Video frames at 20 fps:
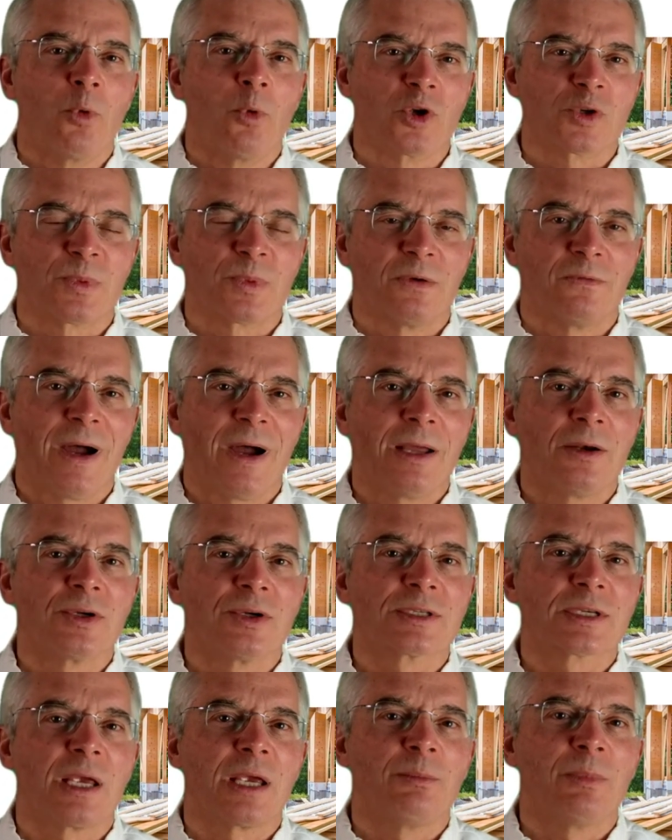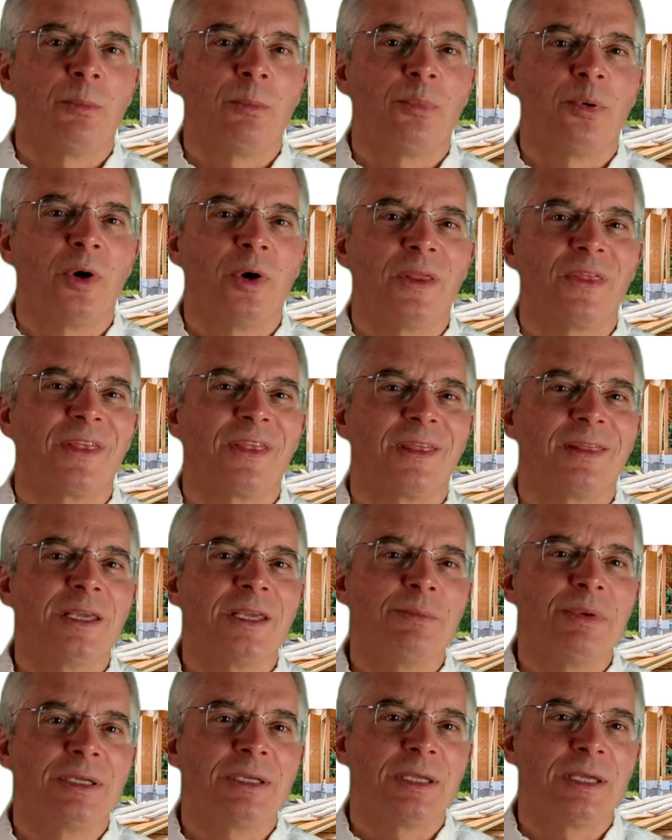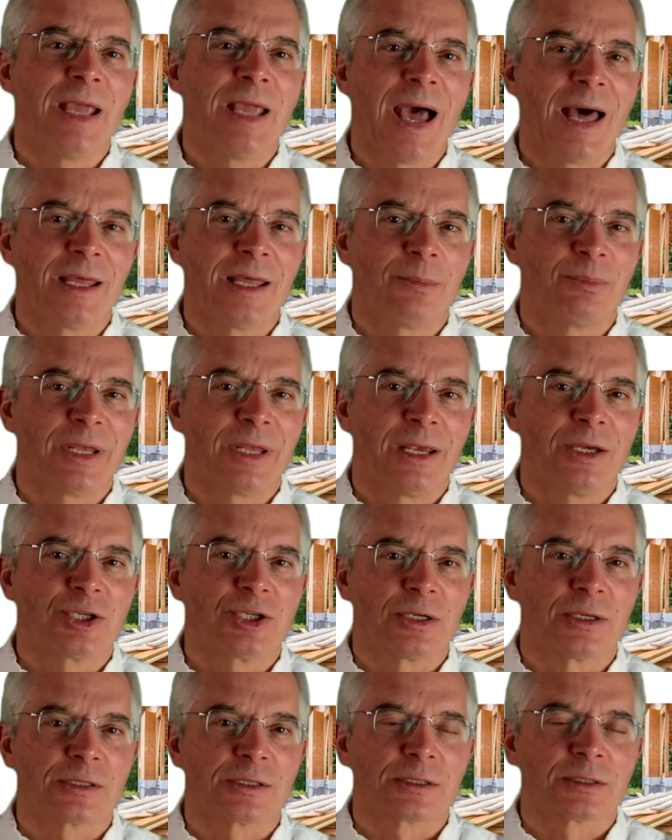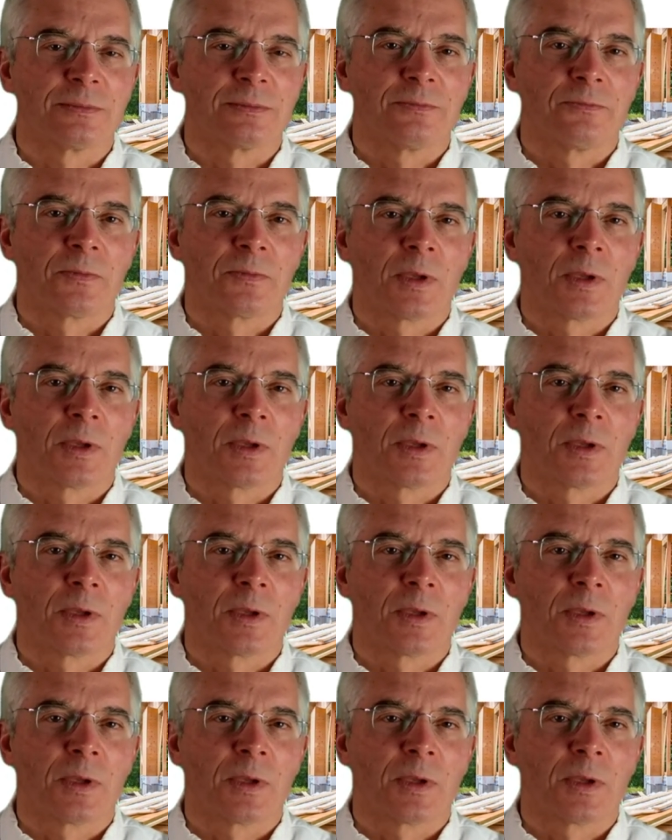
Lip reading: Most providers came up with DBT adaptations,